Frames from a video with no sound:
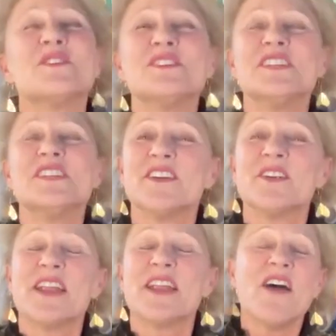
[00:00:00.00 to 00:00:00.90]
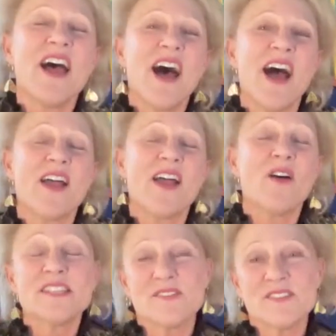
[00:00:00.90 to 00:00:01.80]
so good to hear. Now, I
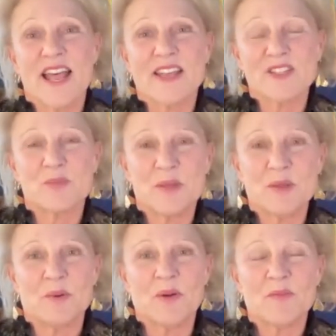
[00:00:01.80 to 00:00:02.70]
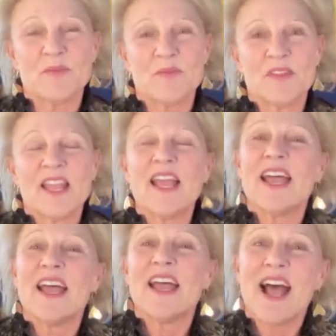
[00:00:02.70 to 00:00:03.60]
always have to ask people,
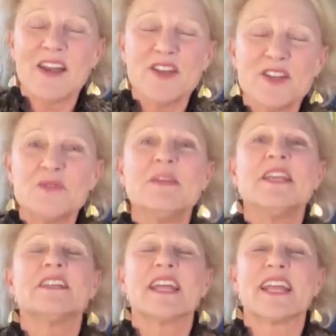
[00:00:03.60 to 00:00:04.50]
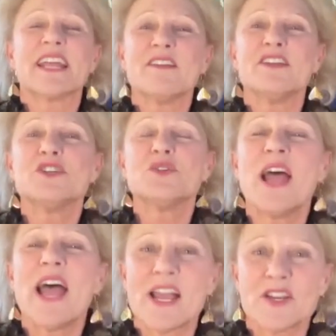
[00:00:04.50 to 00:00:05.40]
how did you meet? Like, how did you
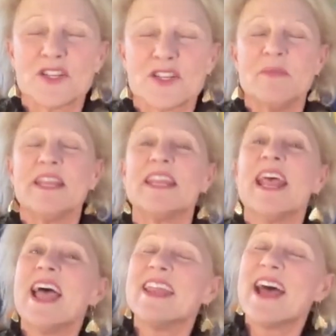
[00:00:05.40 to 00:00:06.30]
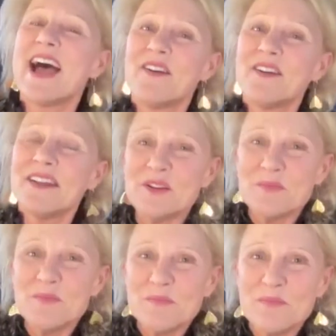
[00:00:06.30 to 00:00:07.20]
actually meet? And how did it
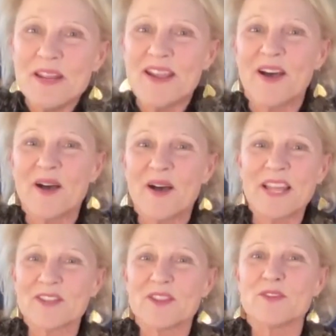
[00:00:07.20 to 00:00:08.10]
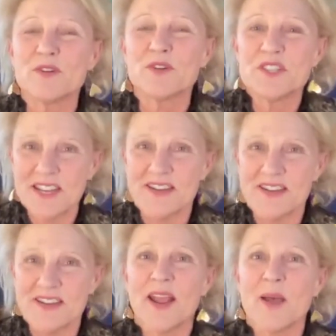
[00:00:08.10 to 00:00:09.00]
become like the first date?
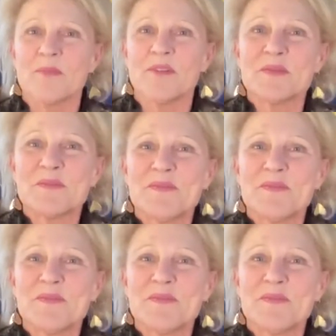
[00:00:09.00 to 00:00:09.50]
What happened?